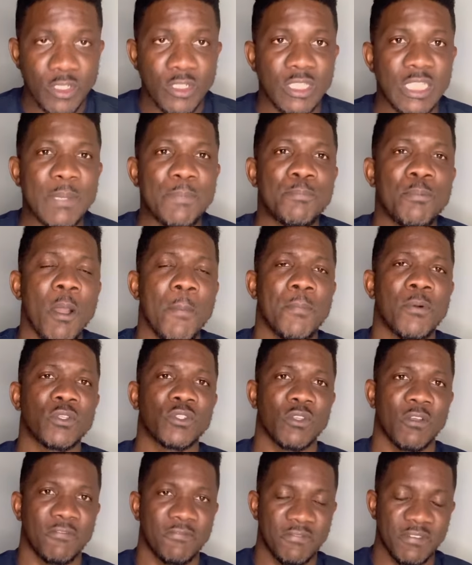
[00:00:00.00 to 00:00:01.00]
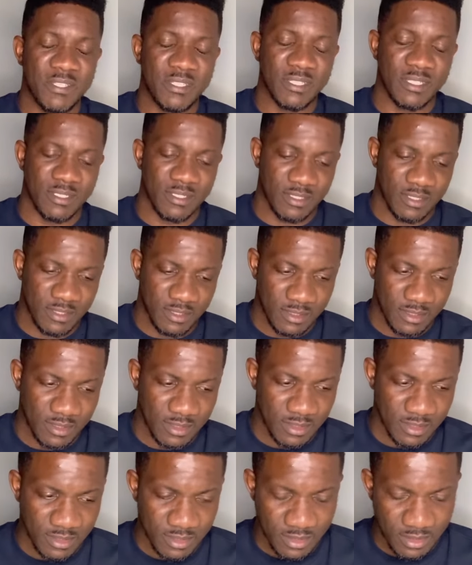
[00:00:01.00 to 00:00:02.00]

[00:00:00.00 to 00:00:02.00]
The purpose of visit.